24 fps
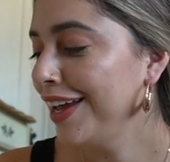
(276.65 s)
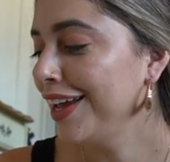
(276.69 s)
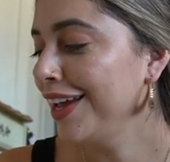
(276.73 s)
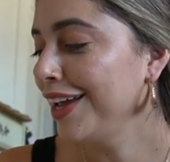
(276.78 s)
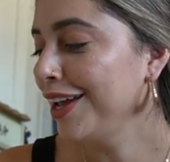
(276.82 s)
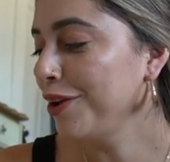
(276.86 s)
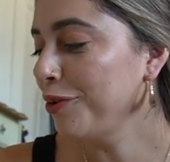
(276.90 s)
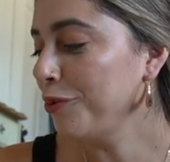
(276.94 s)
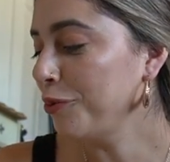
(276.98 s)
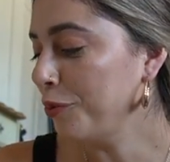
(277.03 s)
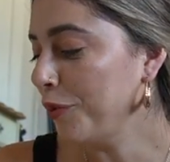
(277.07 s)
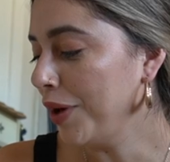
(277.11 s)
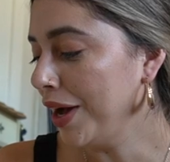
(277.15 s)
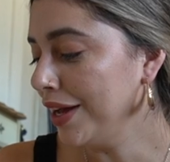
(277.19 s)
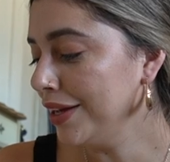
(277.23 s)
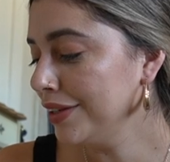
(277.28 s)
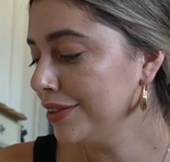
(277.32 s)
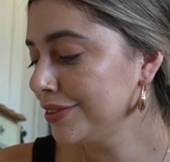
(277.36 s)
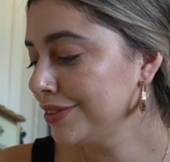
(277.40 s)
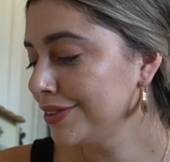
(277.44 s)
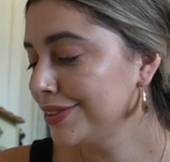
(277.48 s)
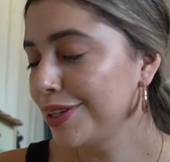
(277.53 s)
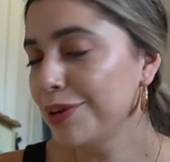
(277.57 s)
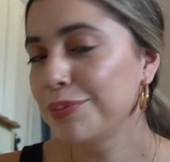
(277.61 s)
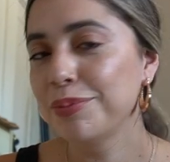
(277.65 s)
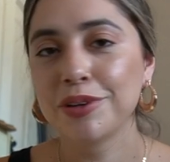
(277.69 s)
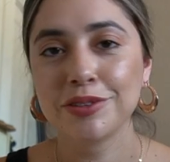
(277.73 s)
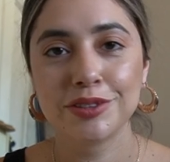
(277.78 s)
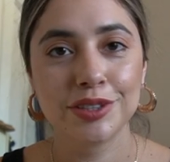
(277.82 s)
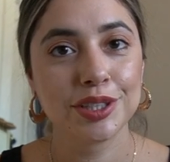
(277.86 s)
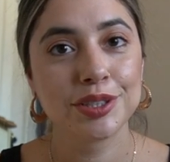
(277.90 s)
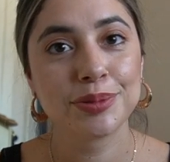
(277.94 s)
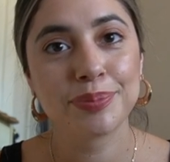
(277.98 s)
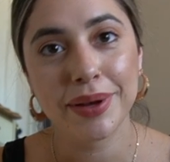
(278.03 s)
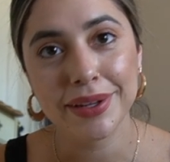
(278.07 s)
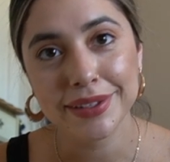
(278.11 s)
It was the most
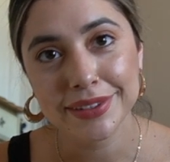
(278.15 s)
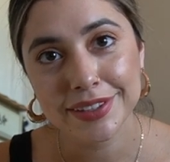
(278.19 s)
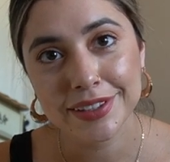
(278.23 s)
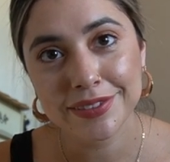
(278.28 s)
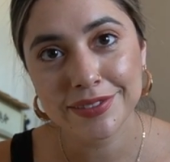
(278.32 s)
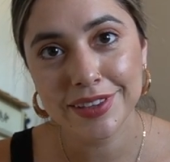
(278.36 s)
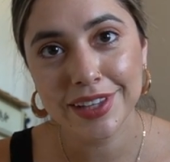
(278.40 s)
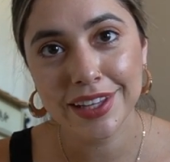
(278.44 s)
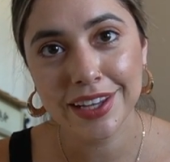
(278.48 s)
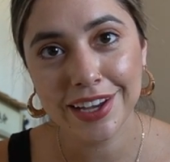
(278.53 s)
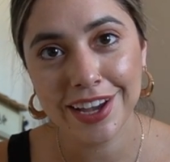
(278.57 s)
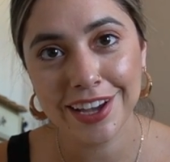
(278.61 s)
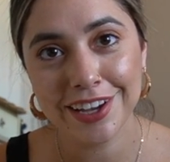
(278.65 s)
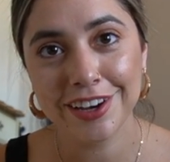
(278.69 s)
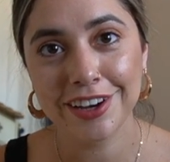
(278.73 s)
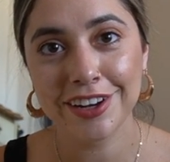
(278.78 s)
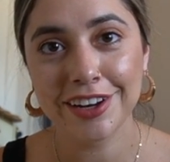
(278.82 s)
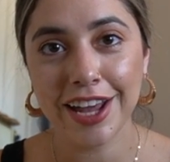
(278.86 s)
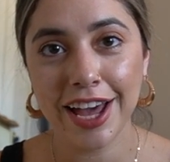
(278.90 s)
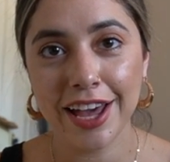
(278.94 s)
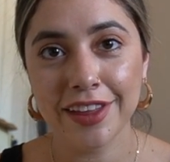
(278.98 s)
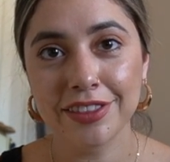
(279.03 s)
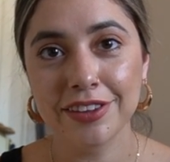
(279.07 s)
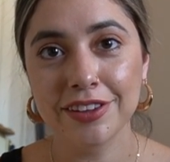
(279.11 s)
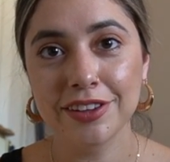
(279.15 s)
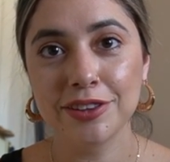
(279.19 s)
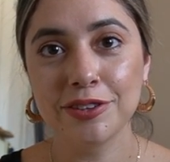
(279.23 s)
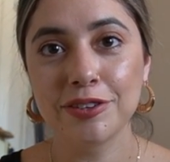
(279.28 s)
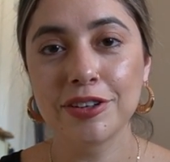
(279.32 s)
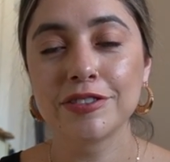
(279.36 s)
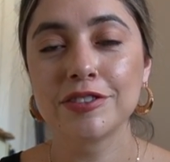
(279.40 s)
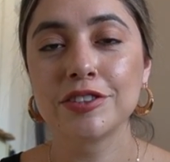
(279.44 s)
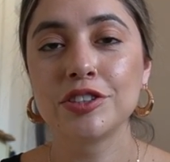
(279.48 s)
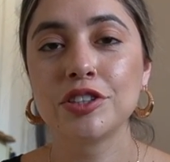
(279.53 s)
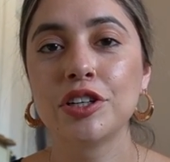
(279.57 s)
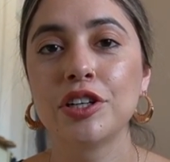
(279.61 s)
expensive thing I got at the
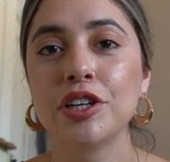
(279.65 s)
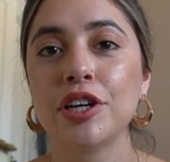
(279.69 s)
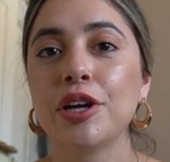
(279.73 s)
thrift store.